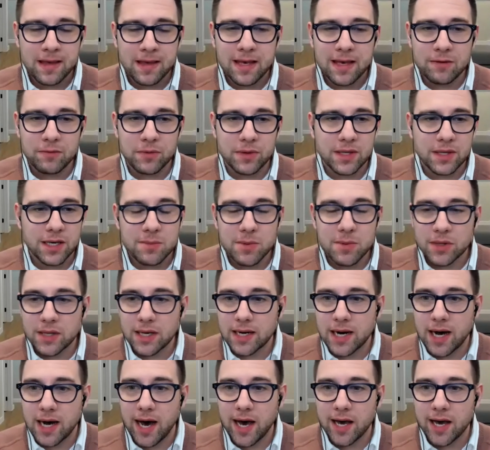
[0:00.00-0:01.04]
If we think about
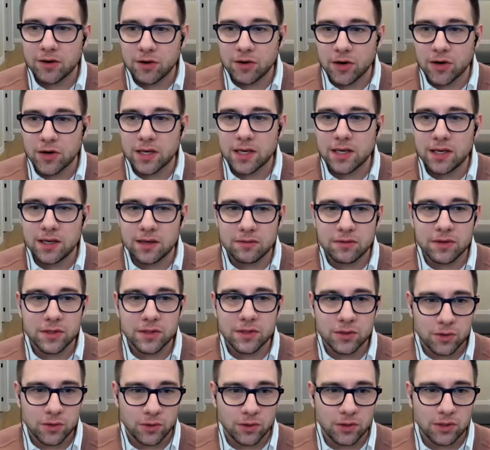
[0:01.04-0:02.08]
that hierarchy of
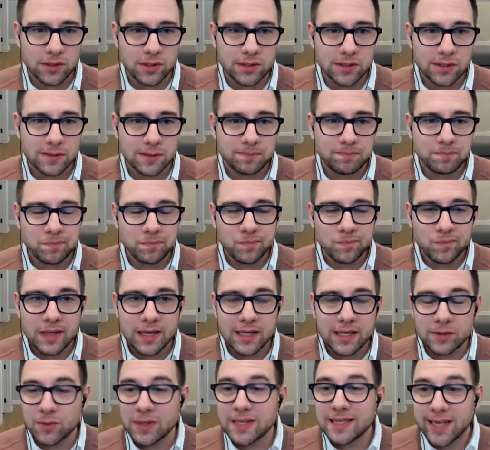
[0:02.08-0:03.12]
controls,
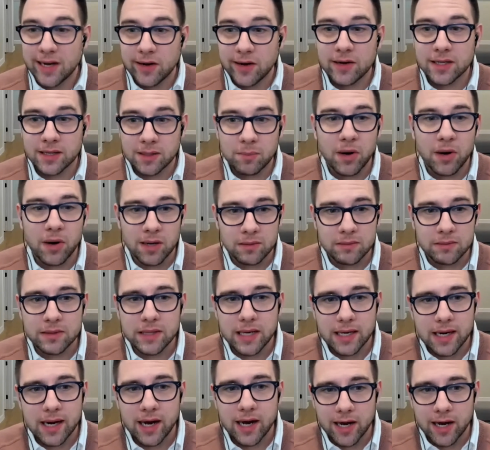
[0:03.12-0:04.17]
it's right down at the bottom of
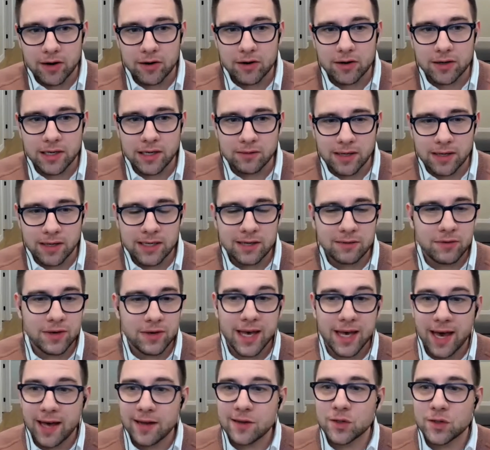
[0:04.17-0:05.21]
that hierarchy, right? If you
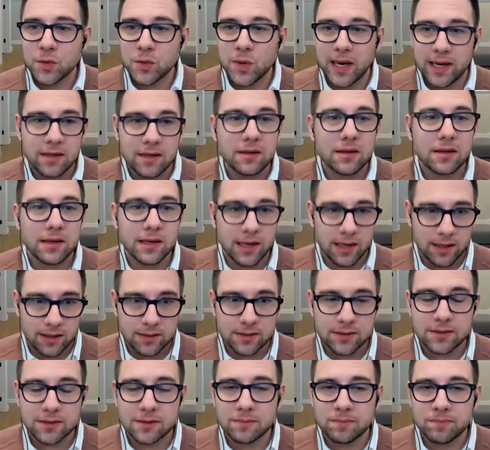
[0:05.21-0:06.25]
can't do anything
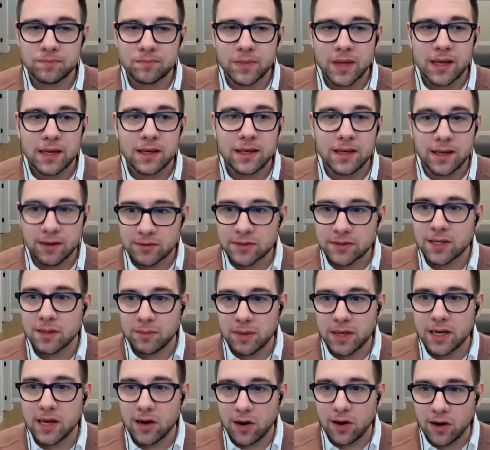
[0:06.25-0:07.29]
else, give
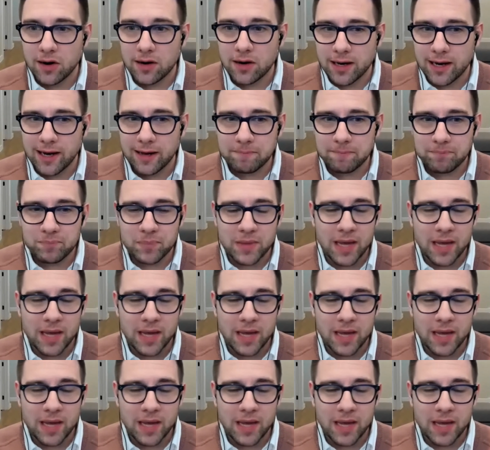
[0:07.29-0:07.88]
somebody a hard hat.